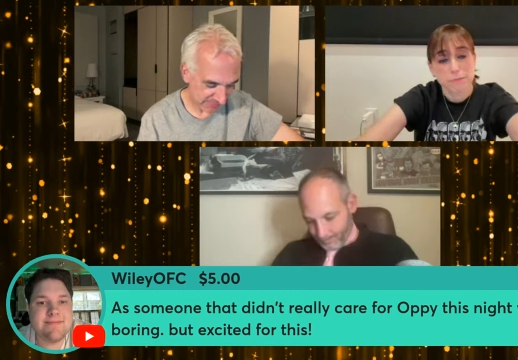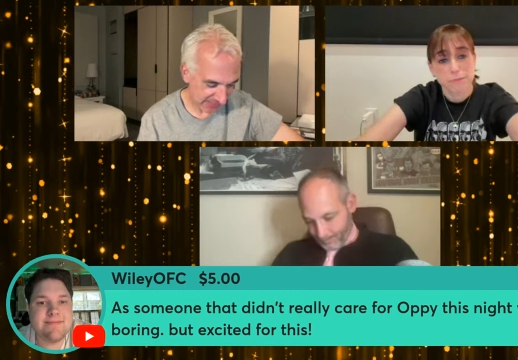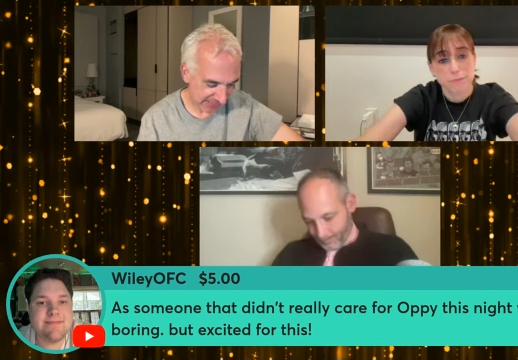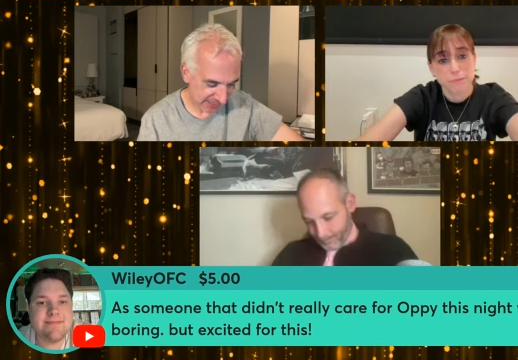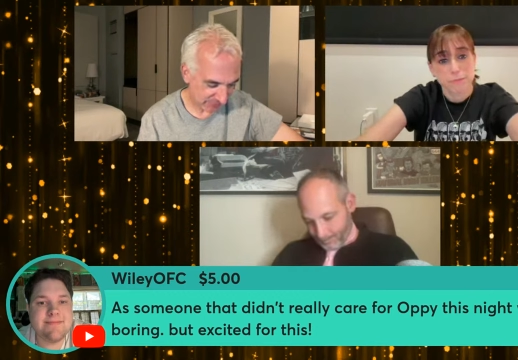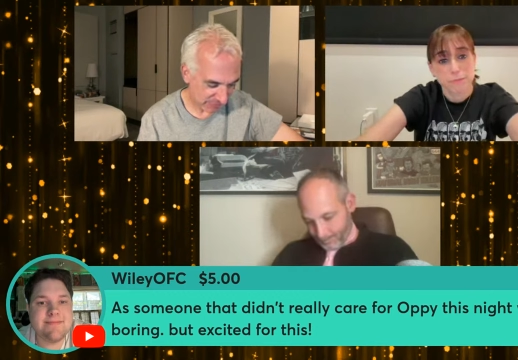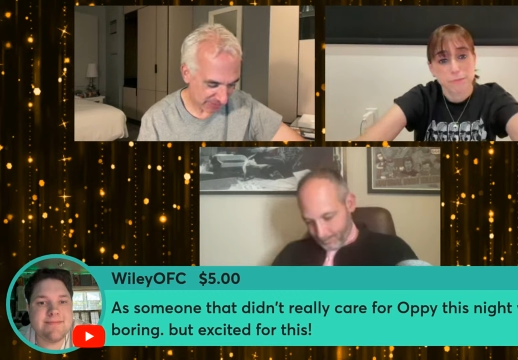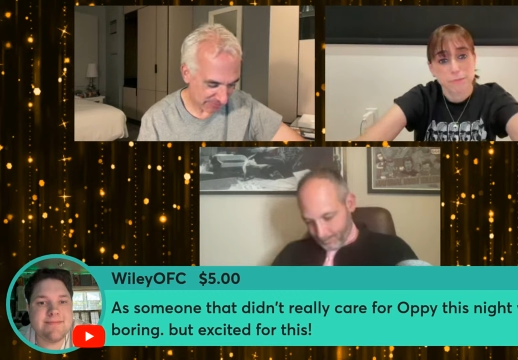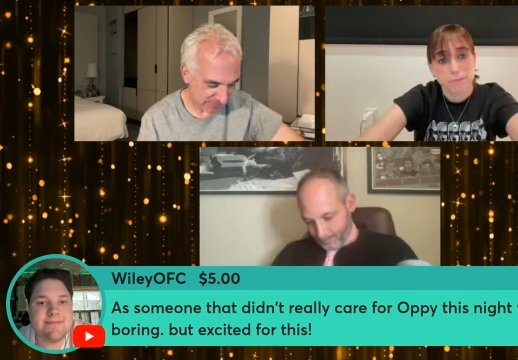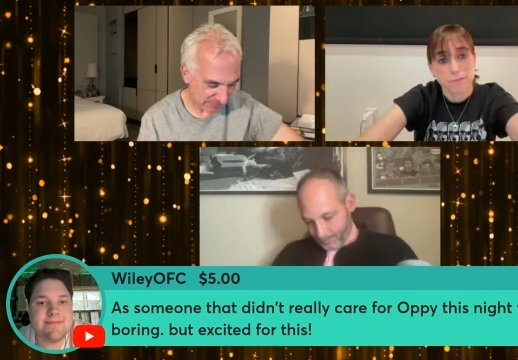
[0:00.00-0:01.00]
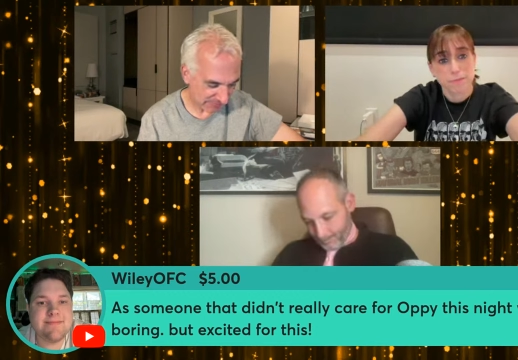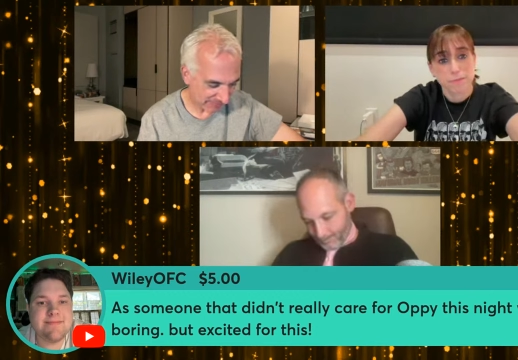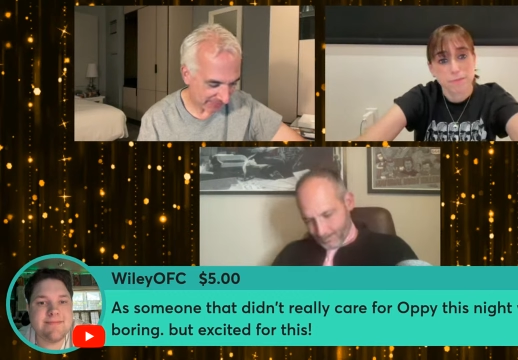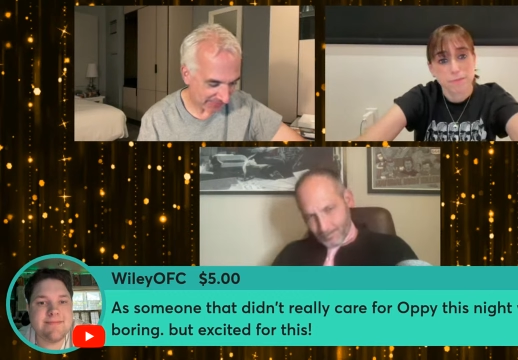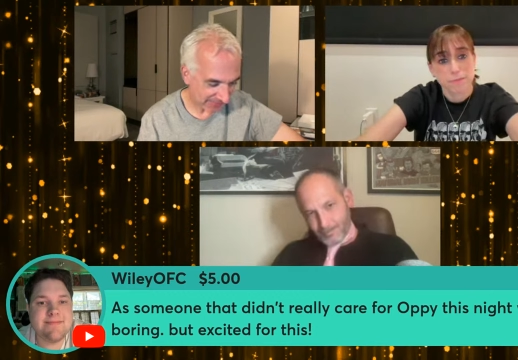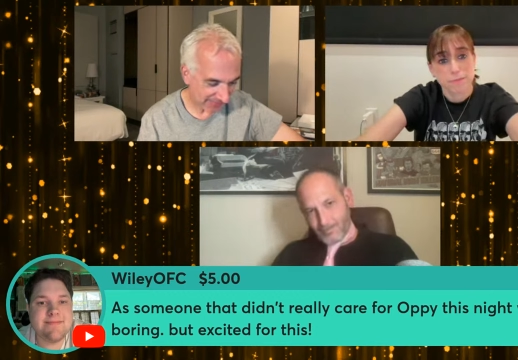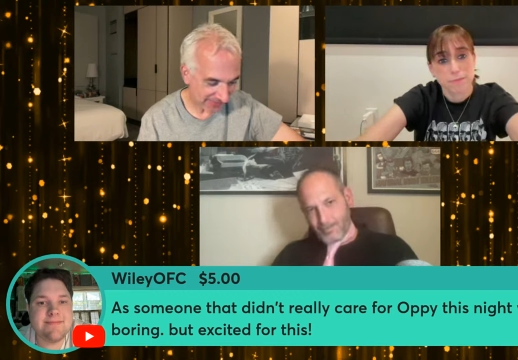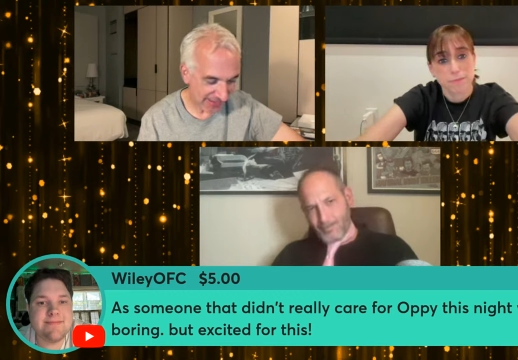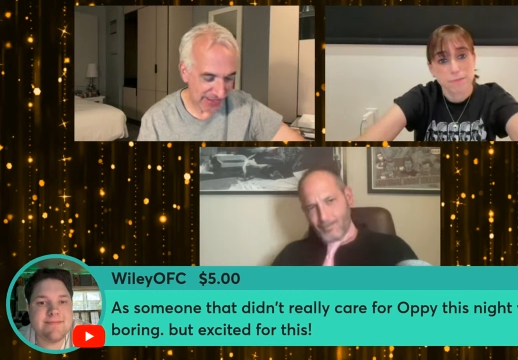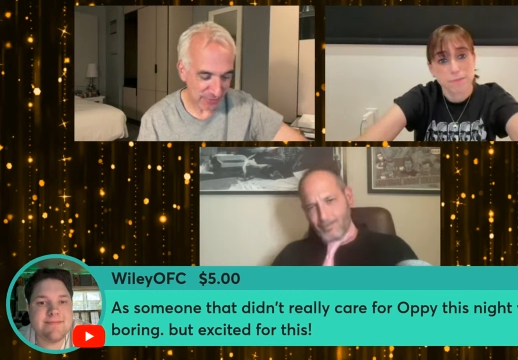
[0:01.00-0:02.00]
Speaker 1: I can't remember.
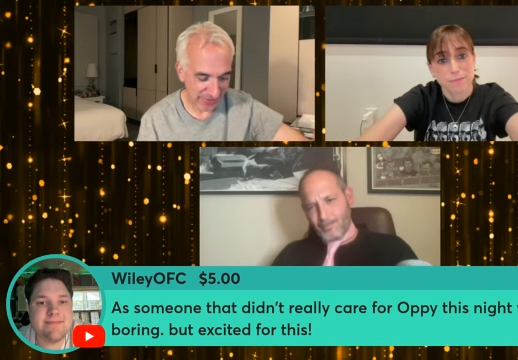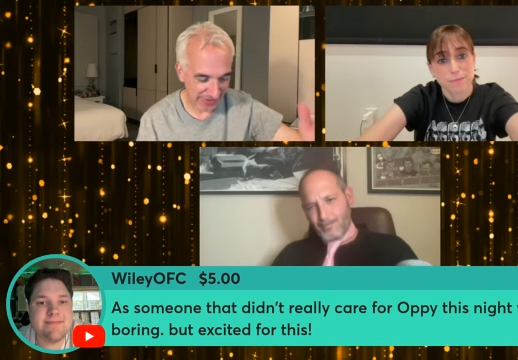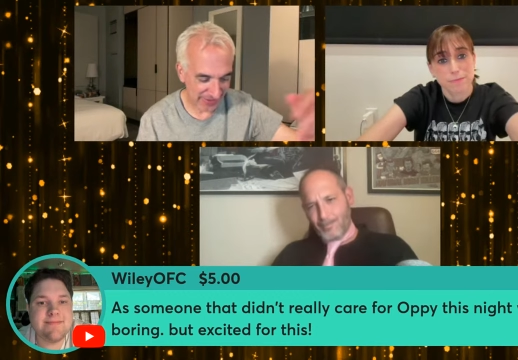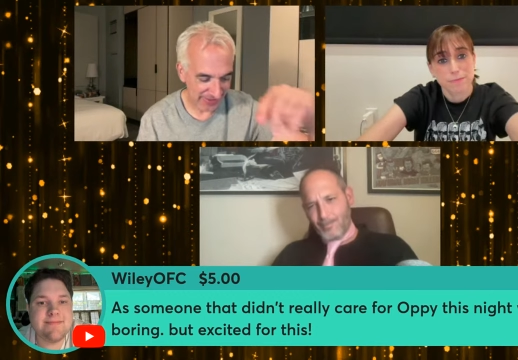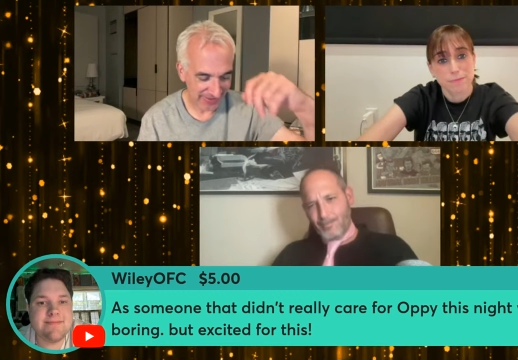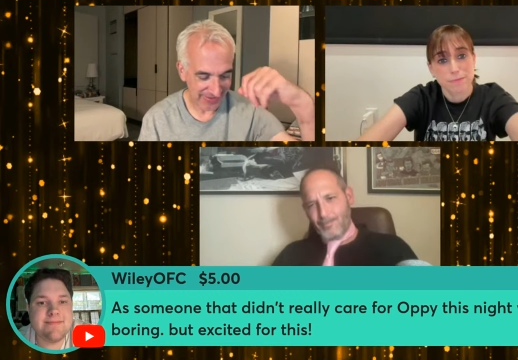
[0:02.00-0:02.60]
Anyway,